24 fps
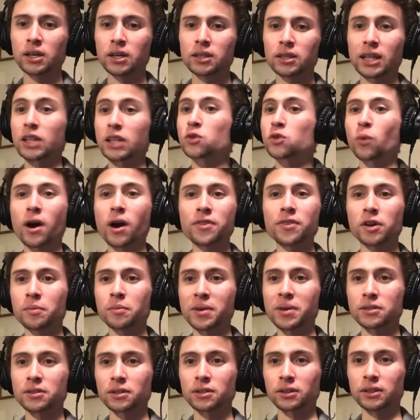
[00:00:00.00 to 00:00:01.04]
That's why they're
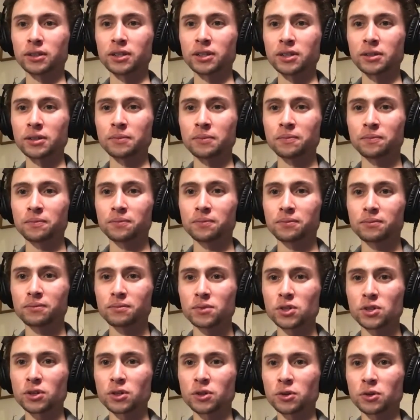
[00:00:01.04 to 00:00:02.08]
basically
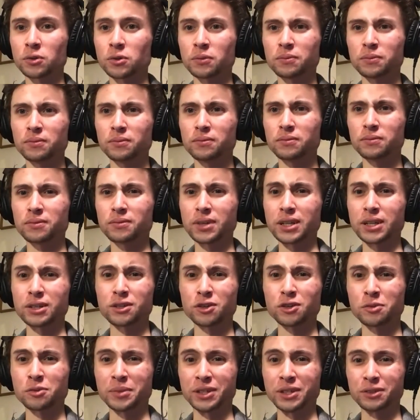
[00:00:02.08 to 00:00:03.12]
so
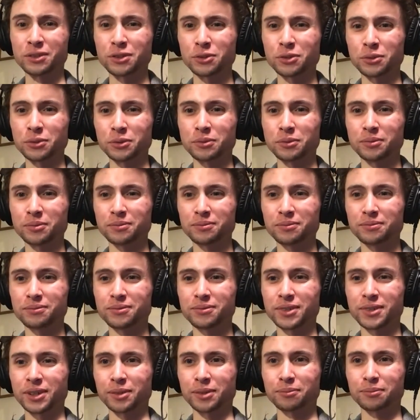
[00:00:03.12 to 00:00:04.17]
inhuman to
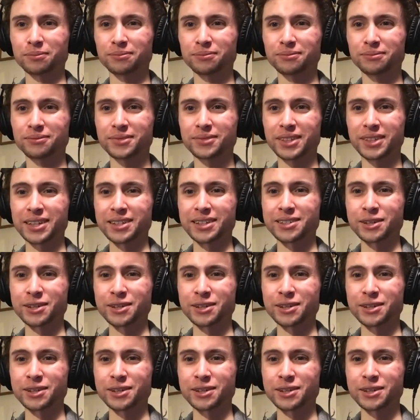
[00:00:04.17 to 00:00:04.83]
their kids